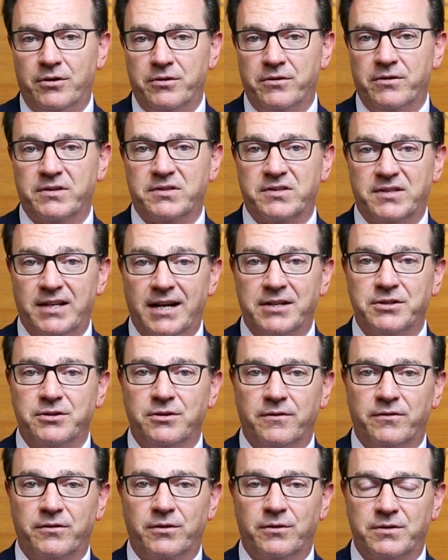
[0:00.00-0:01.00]
under the
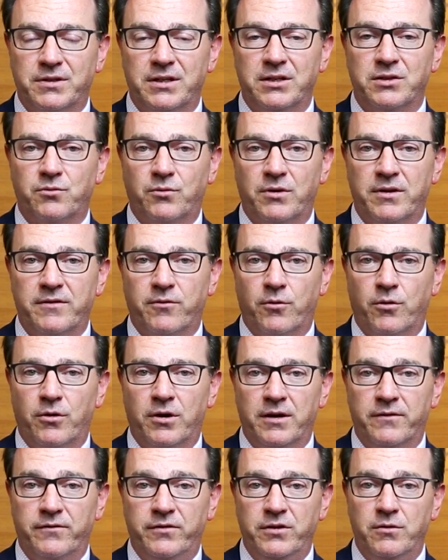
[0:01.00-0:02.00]
statute of
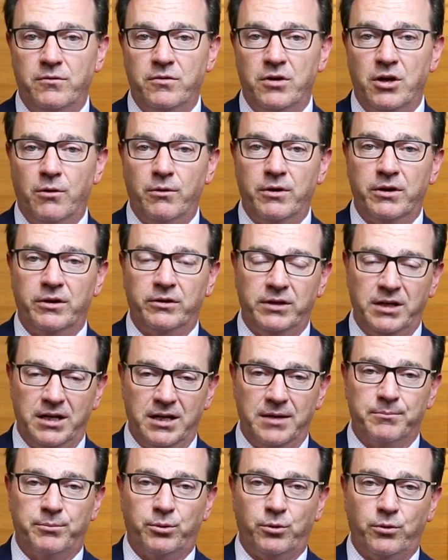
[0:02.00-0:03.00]
1324 if you knowingly
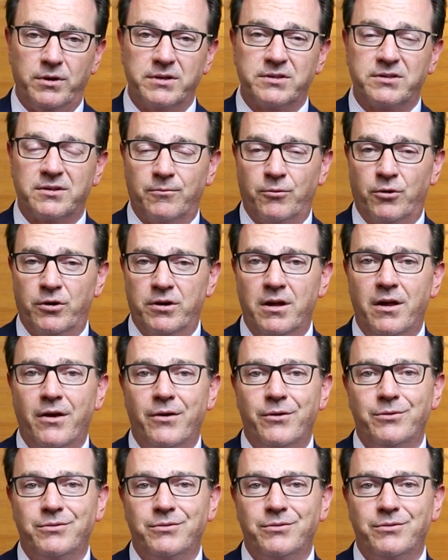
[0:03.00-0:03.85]
employ someone